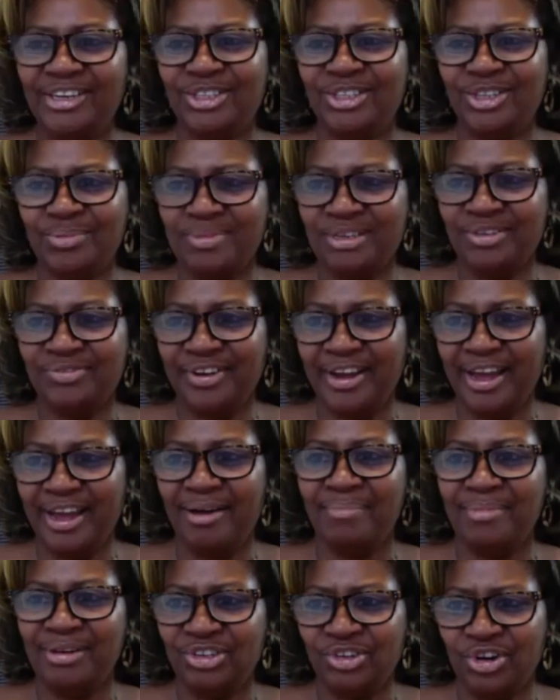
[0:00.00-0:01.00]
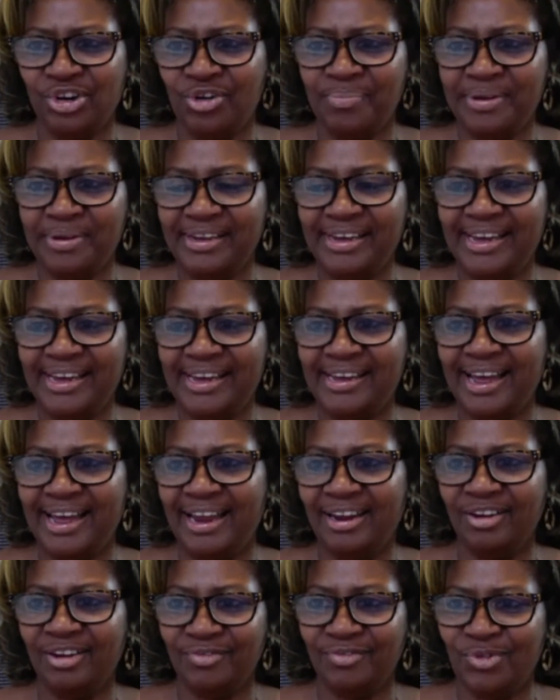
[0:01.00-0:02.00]
you so much for having me, Jeremy, and
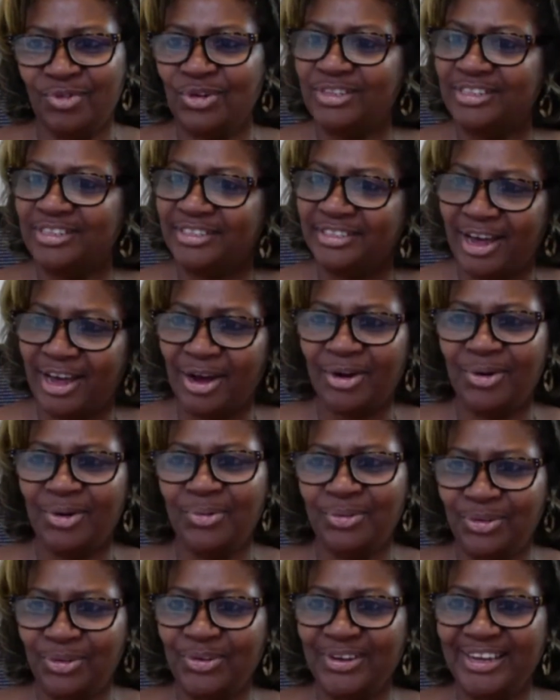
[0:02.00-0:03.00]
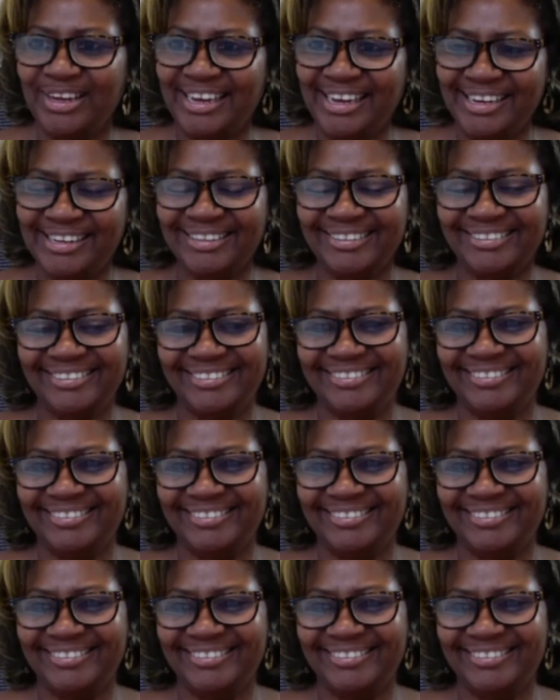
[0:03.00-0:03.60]
I look forward to talking with you again.